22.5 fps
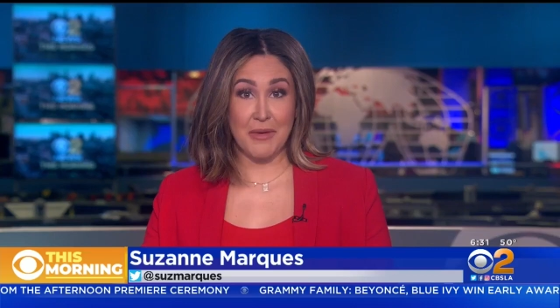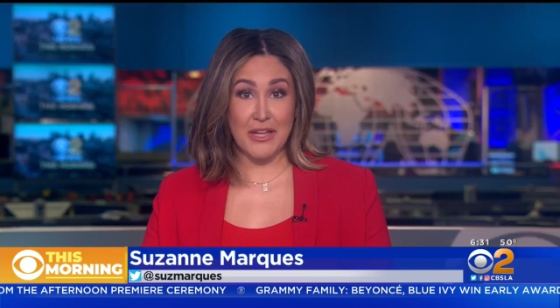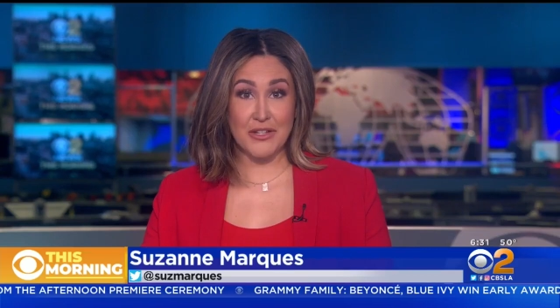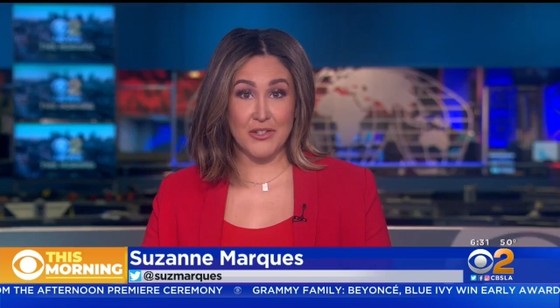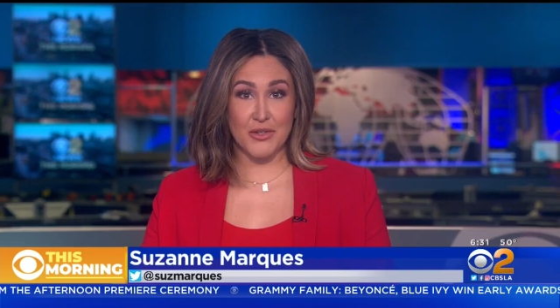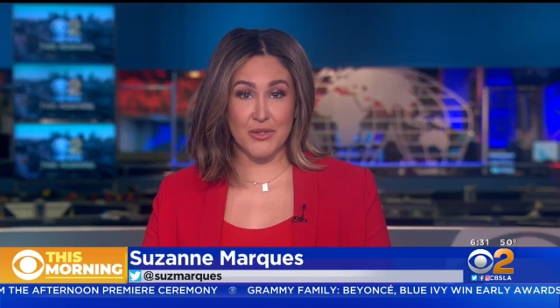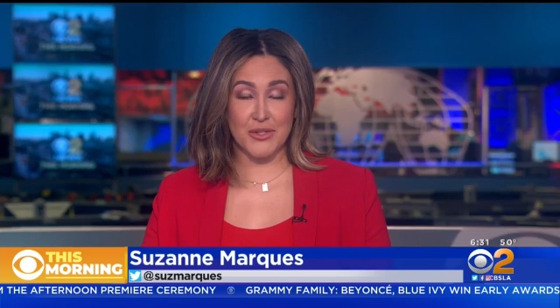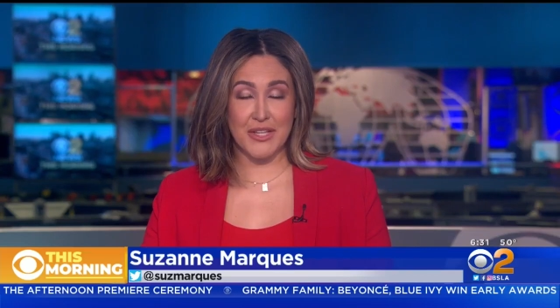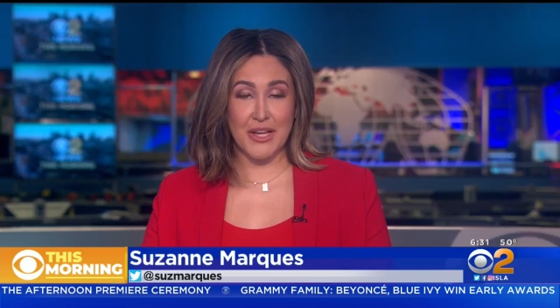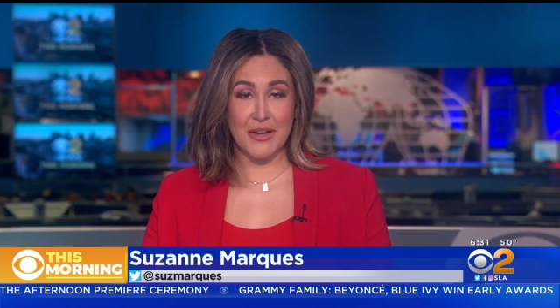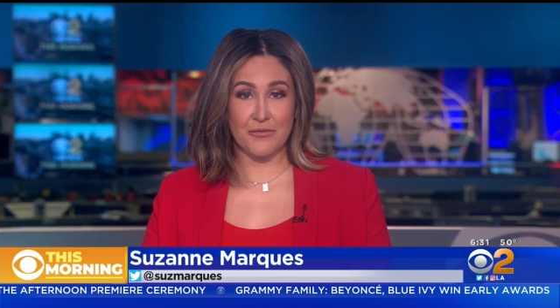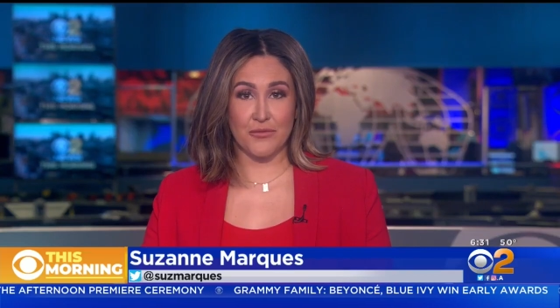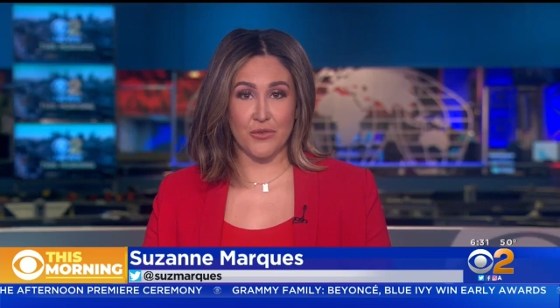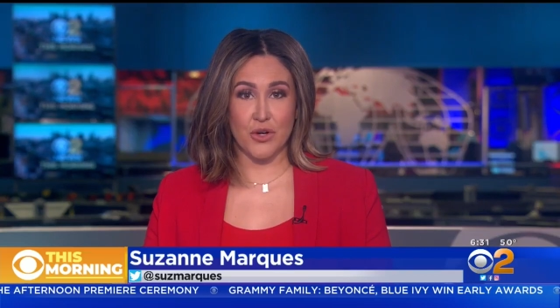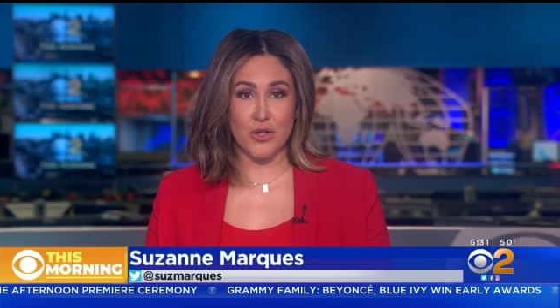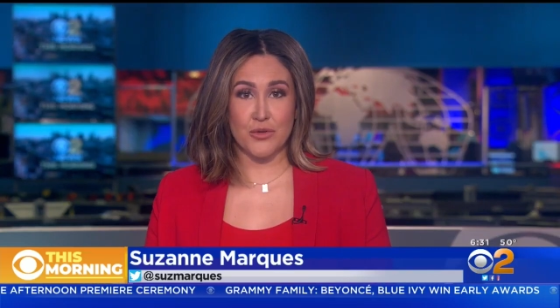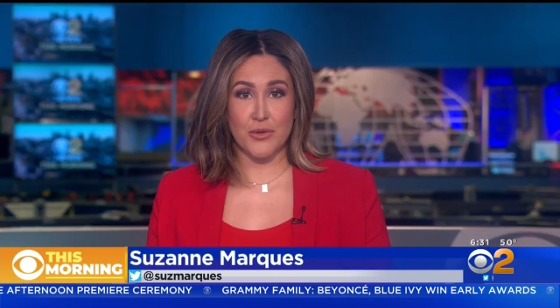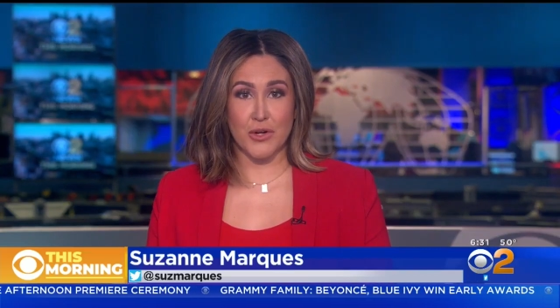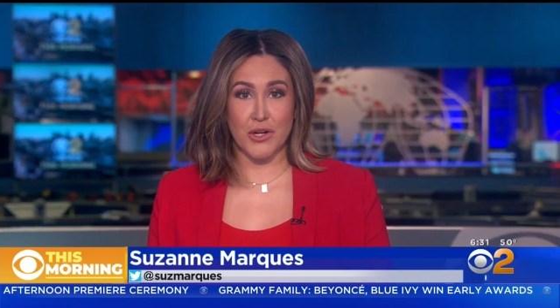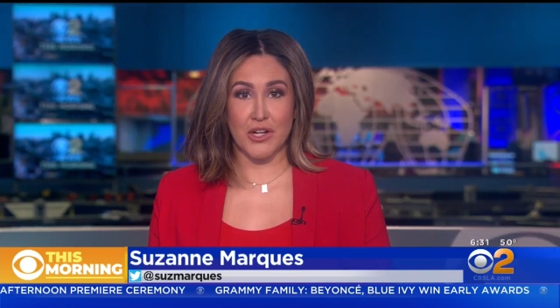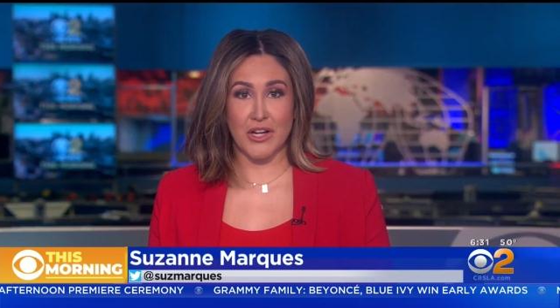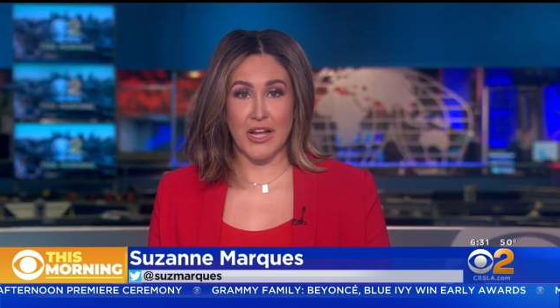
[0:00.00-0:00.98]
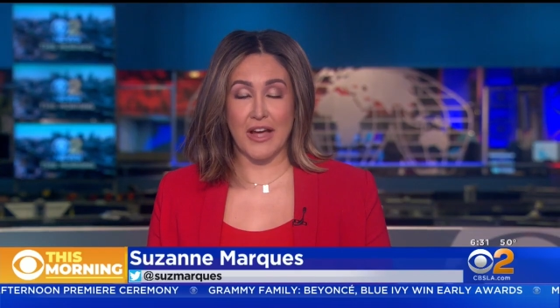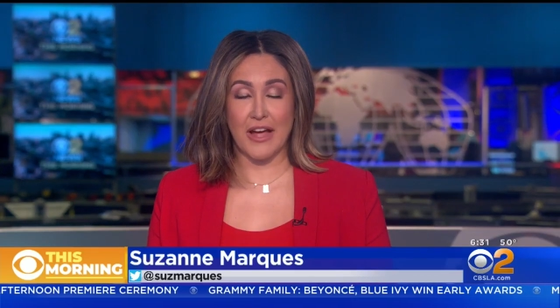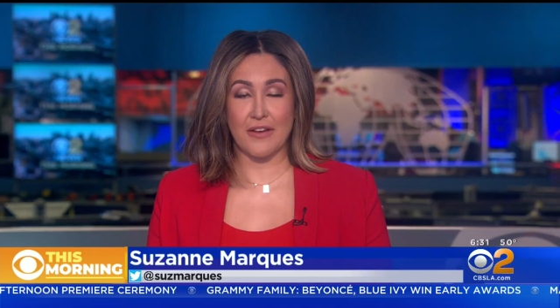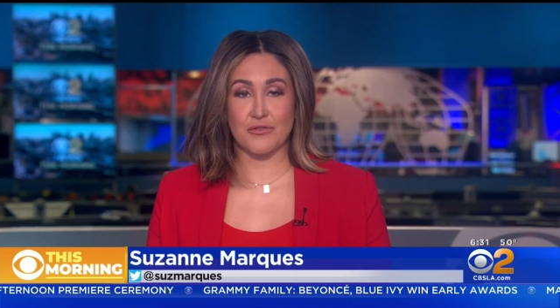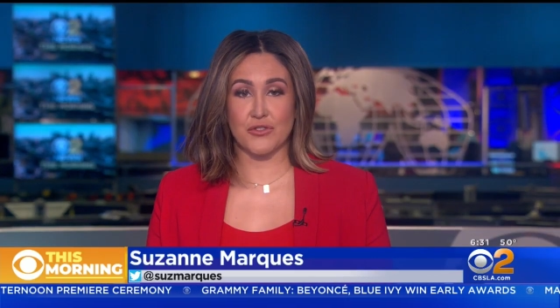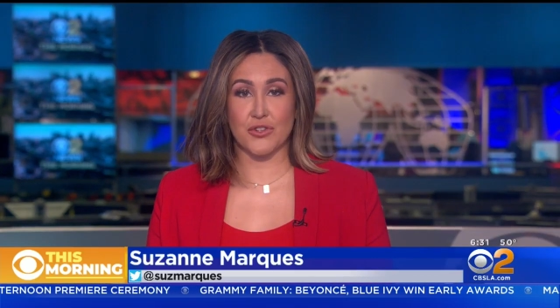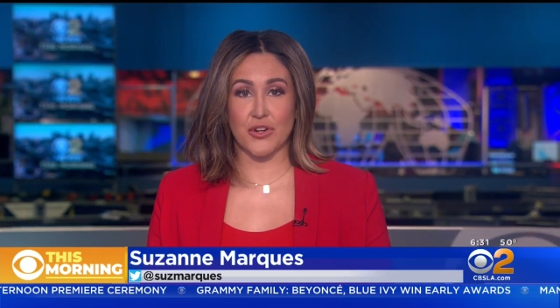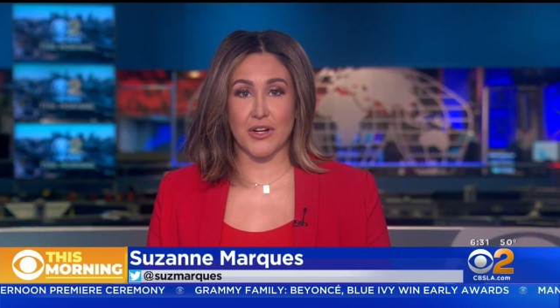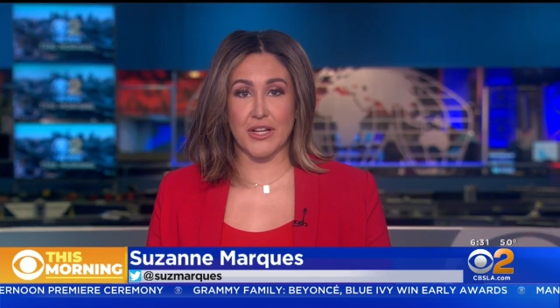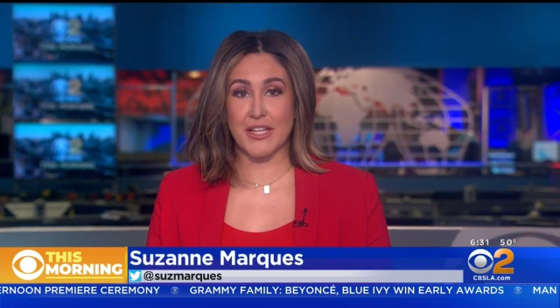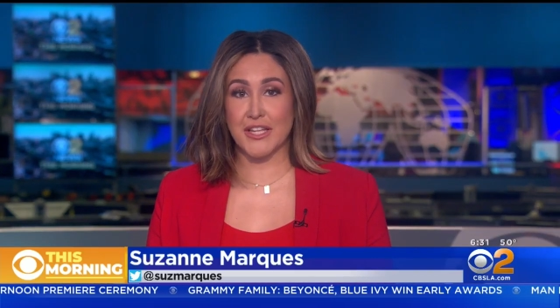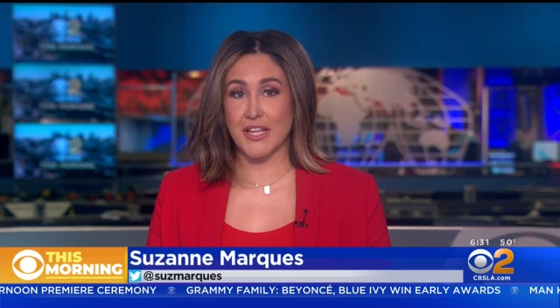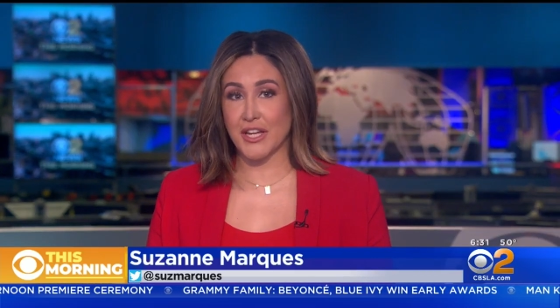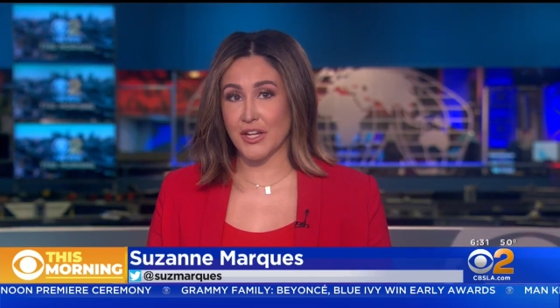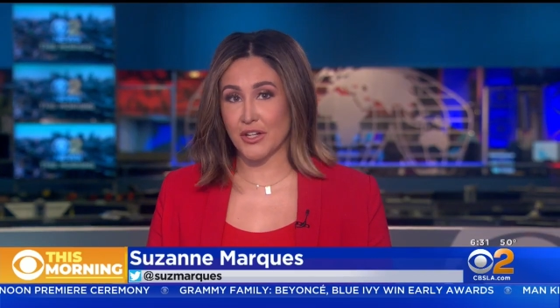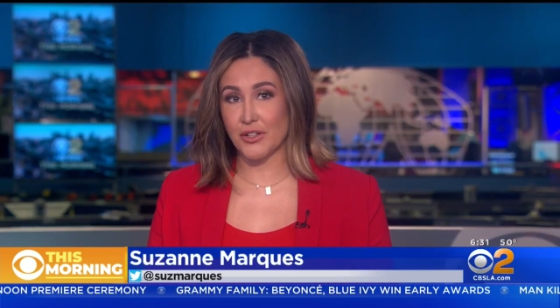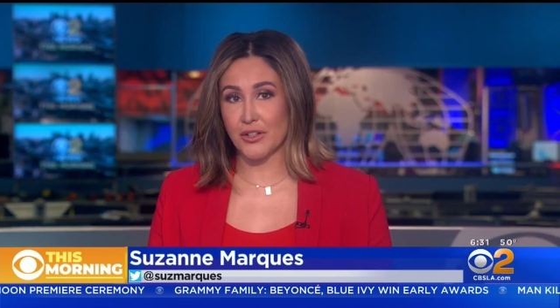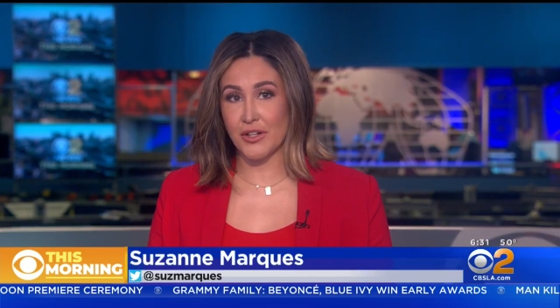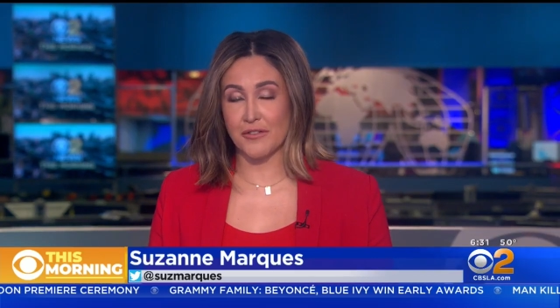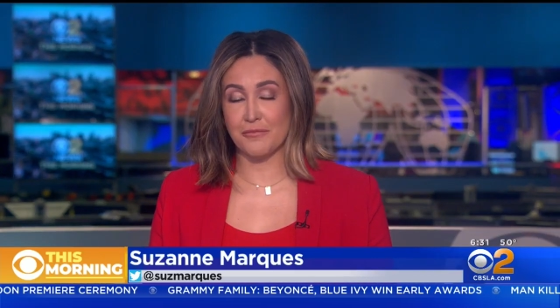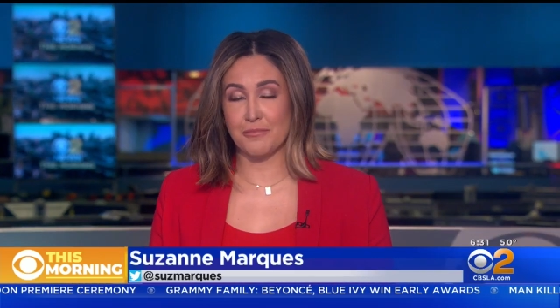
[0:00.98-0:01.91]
Major step forward after a year